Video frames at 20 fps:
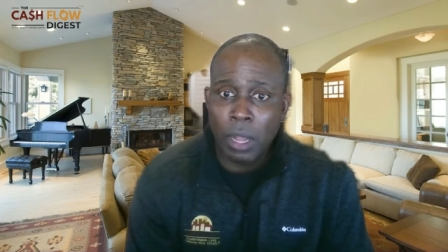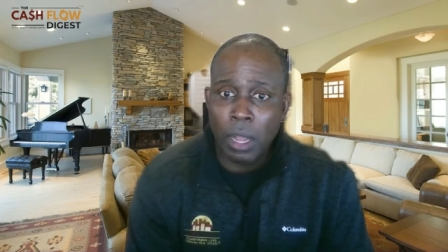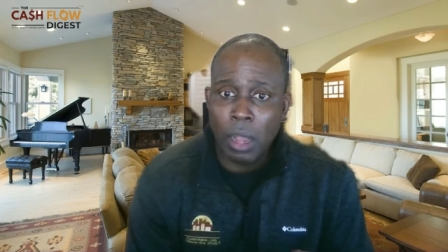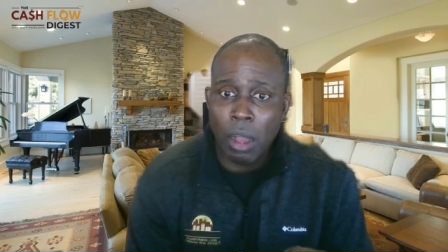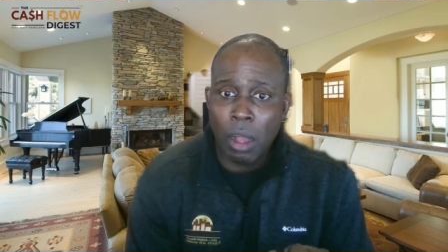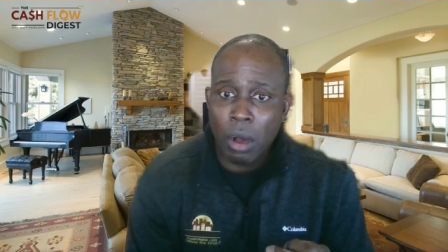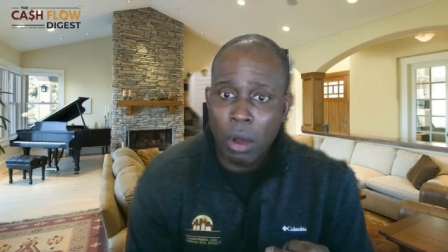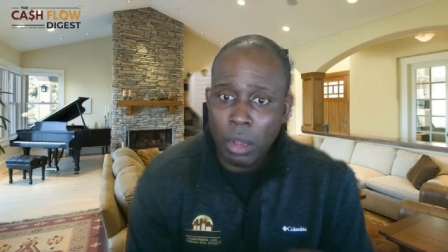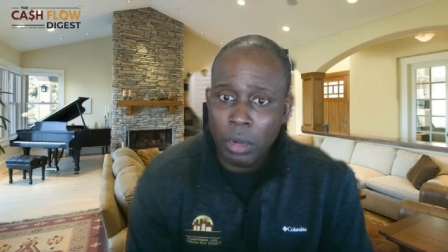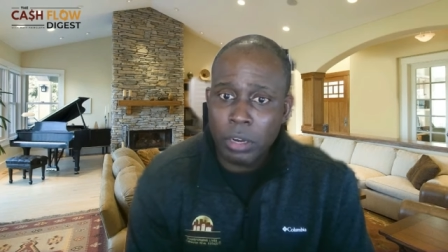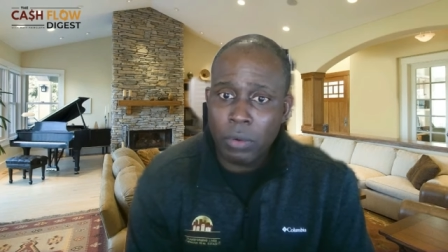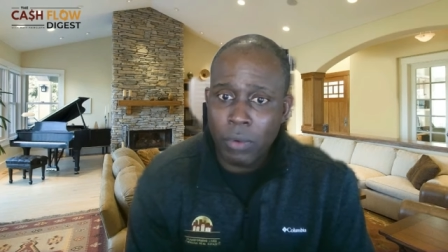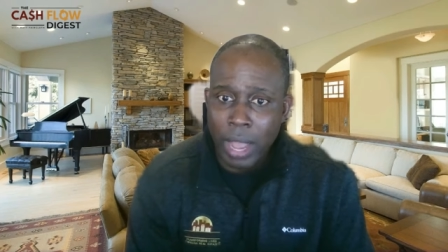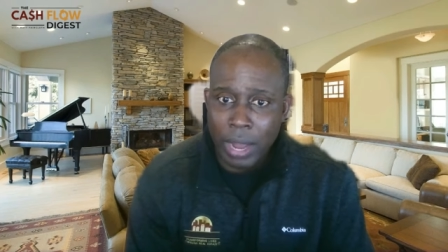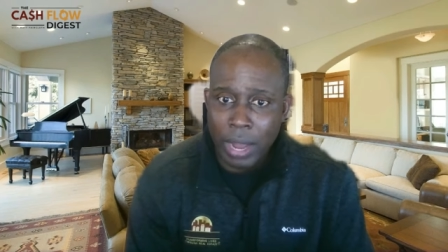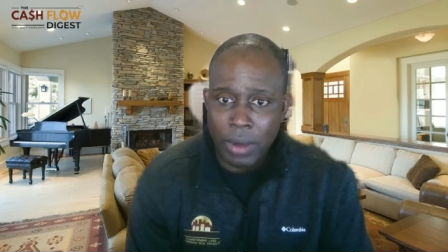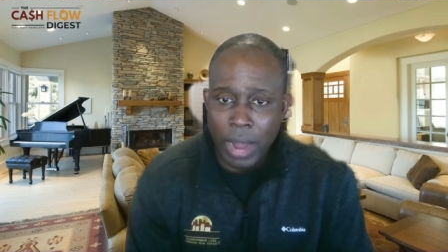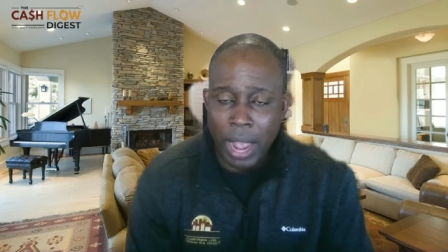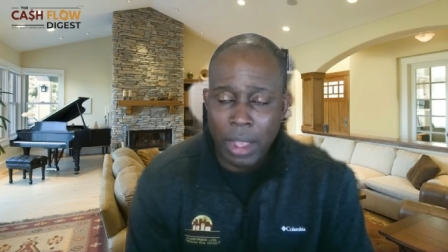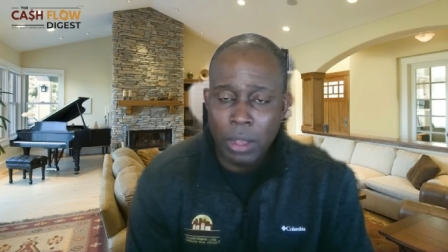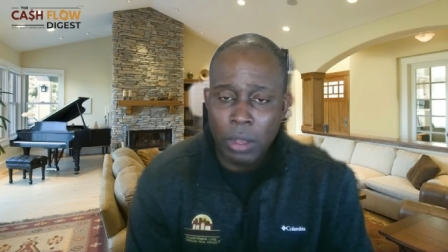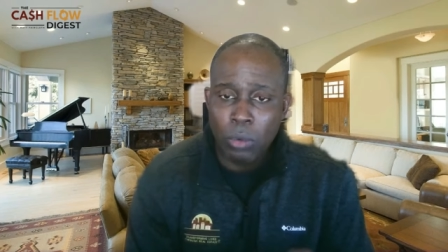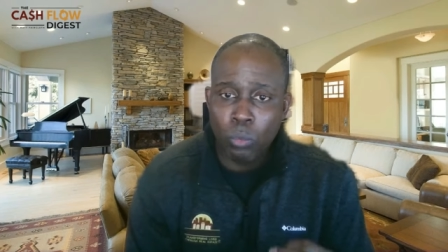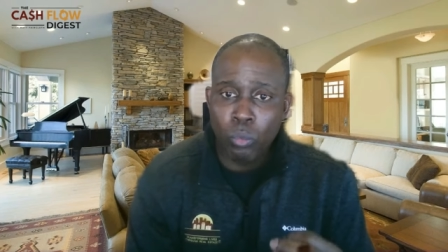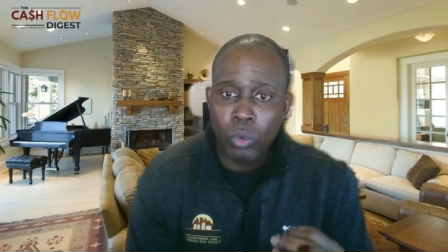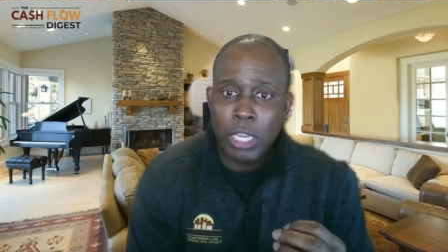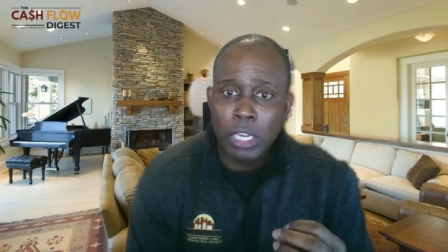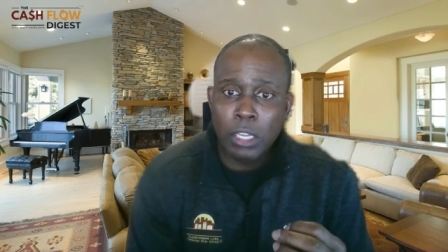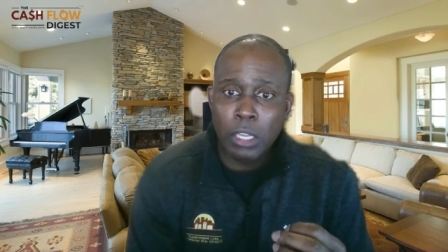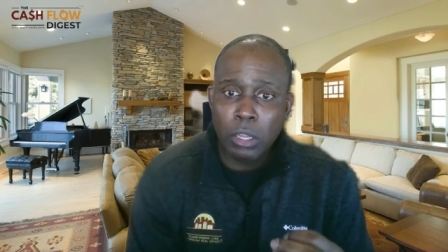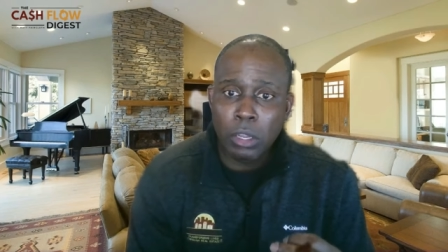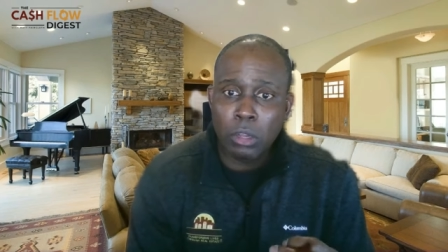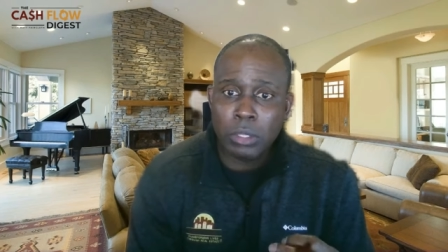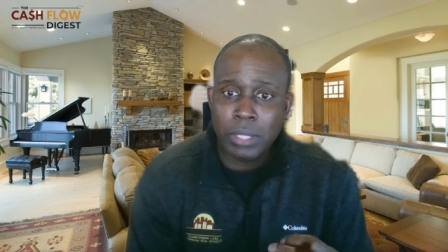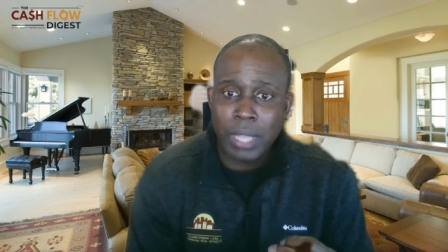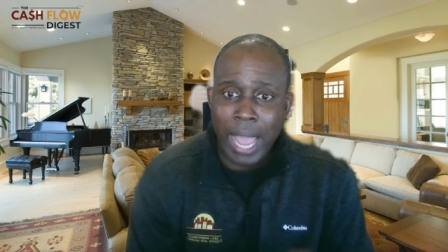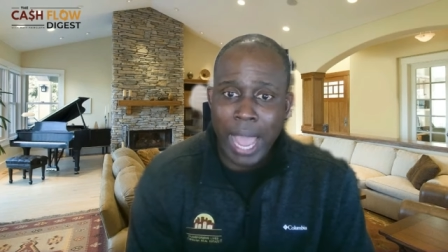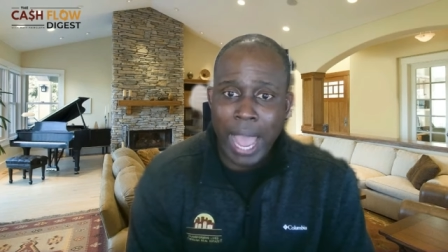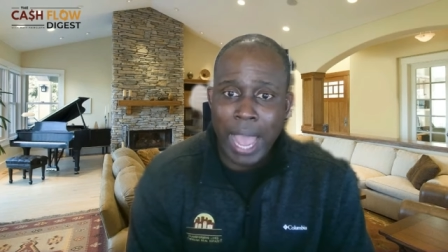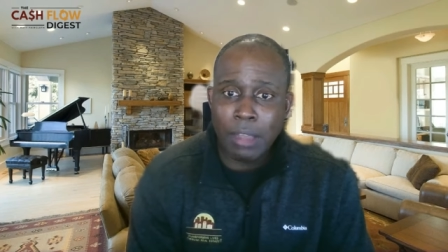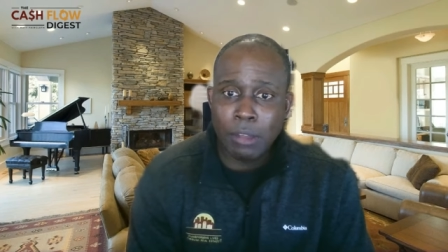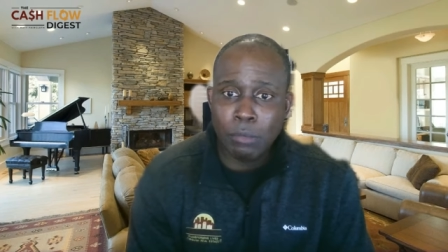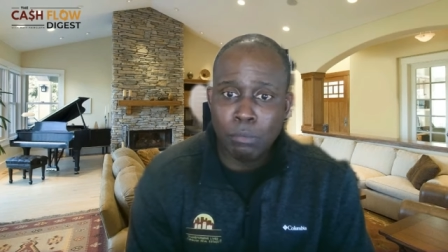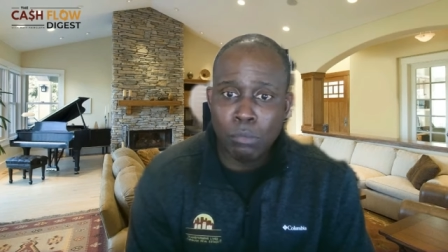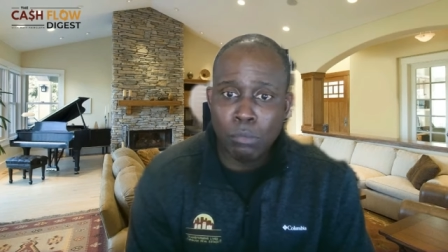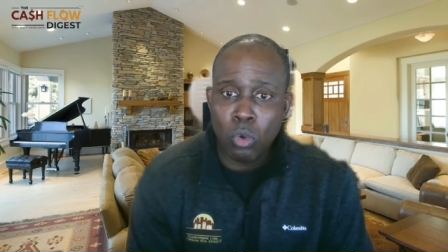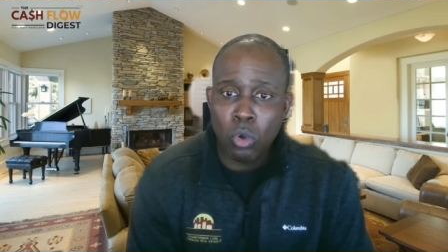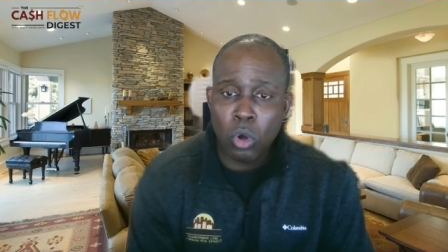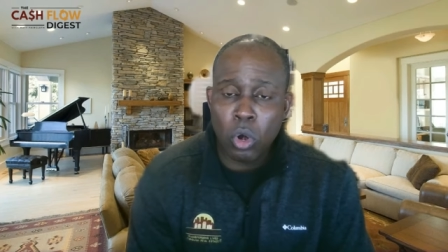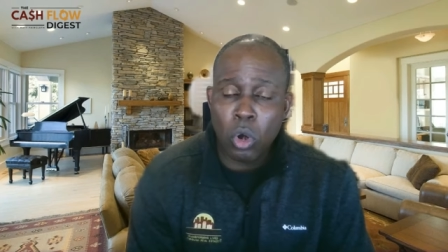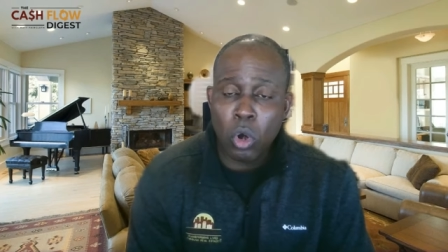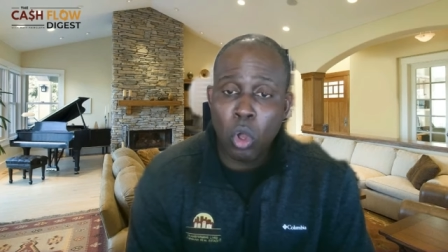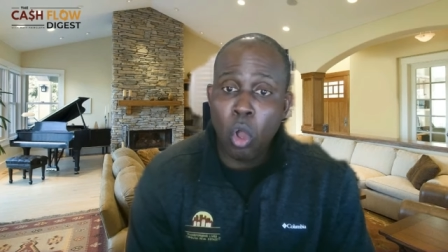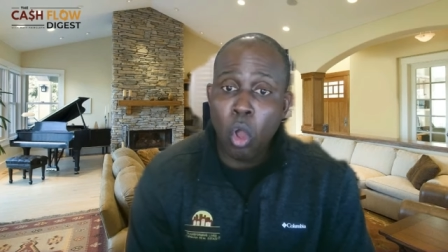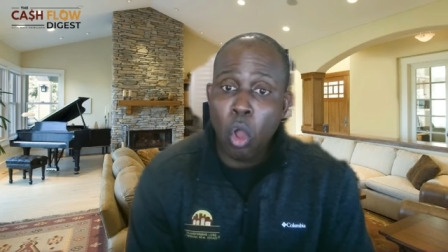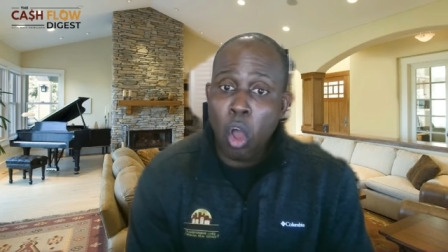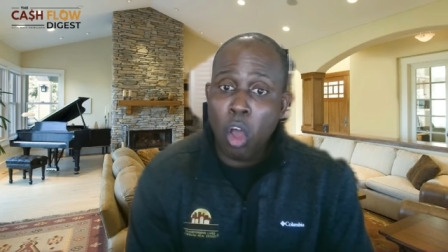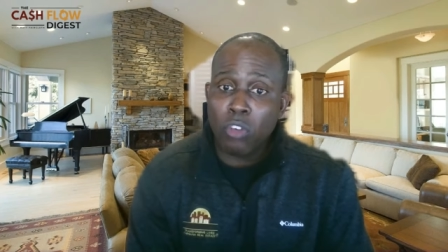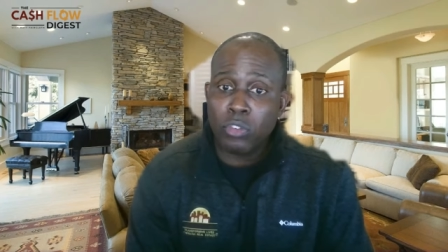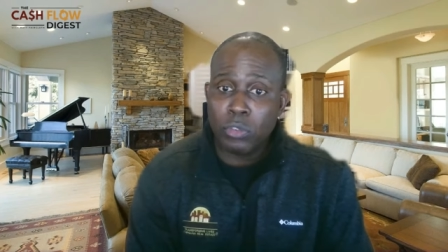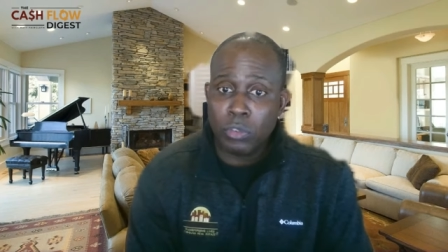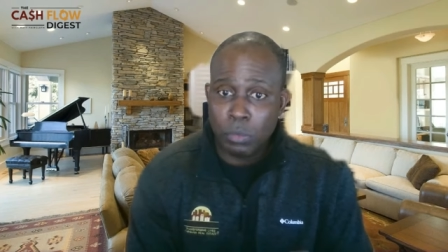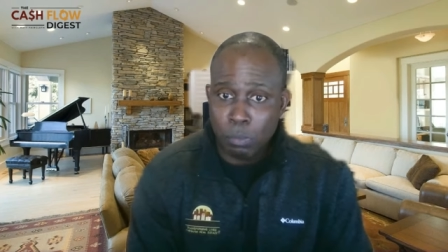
our underwriter and I, we looked at more off